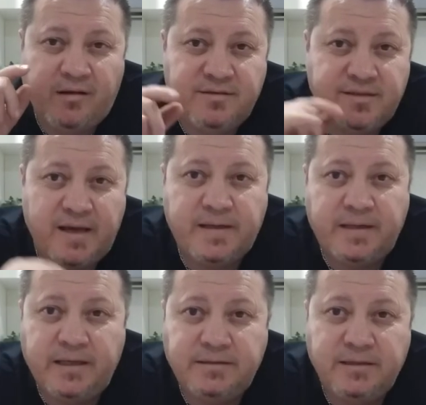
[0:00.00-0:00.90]
Stay
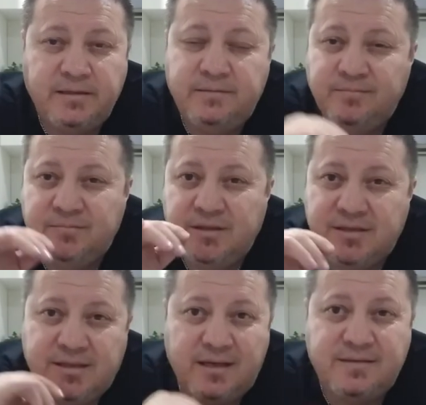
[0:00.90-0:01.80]
connected,
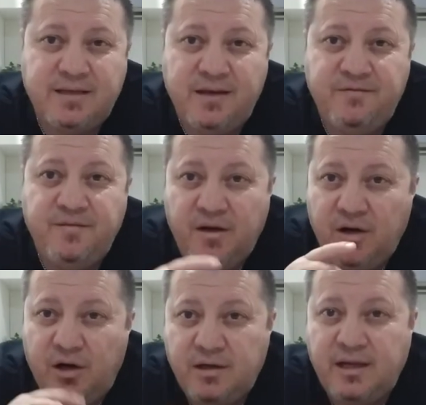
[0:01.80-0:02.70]
stay safe.
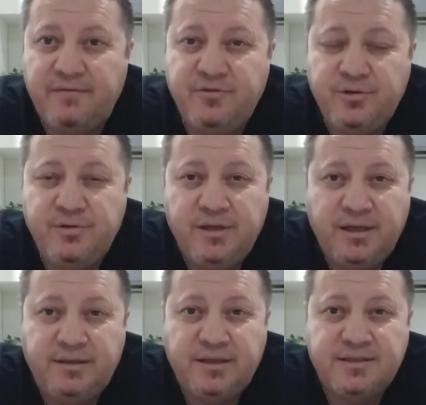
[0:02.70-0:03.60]
I love you.
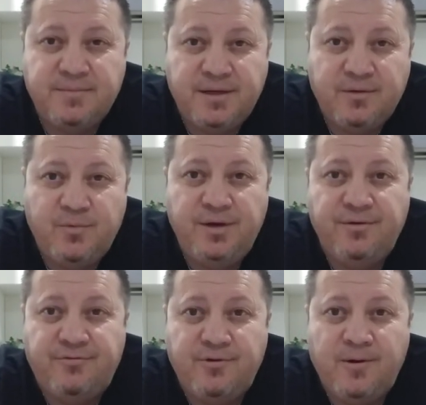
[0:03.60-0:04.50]
It doesn't matter where
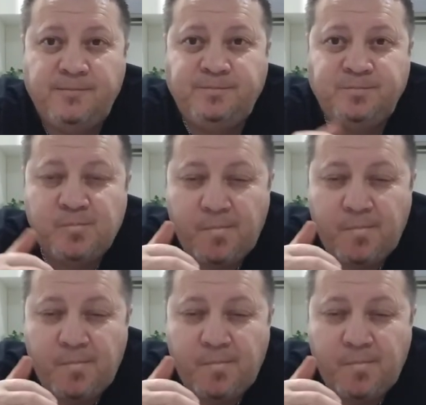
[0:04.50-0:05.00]
you're from.